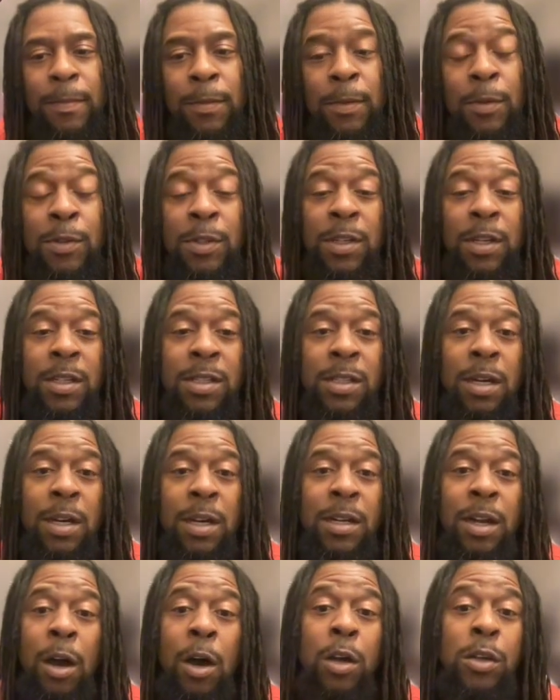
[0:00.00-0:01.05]
using
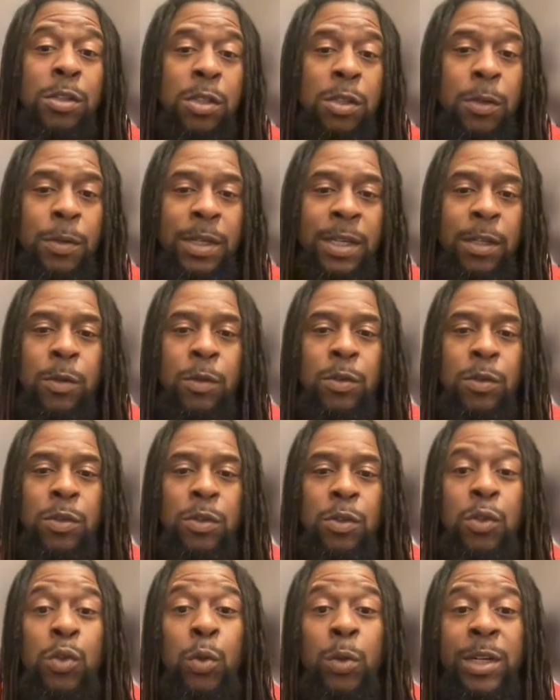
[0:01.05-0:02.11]
Katan also equals
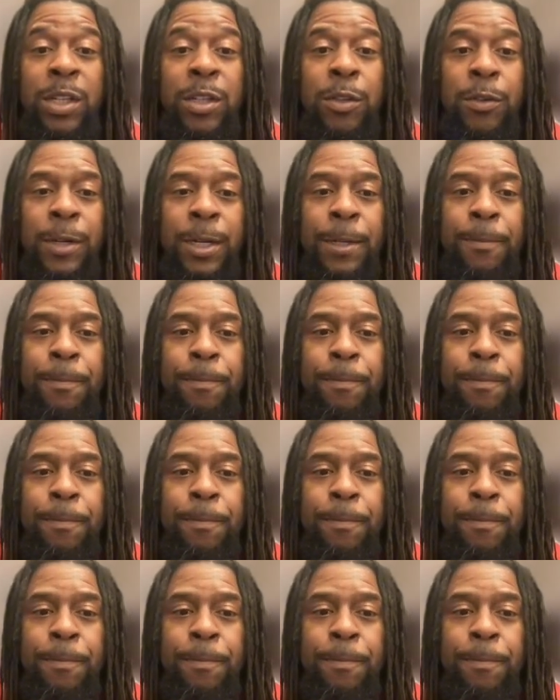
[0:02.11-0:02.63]
23.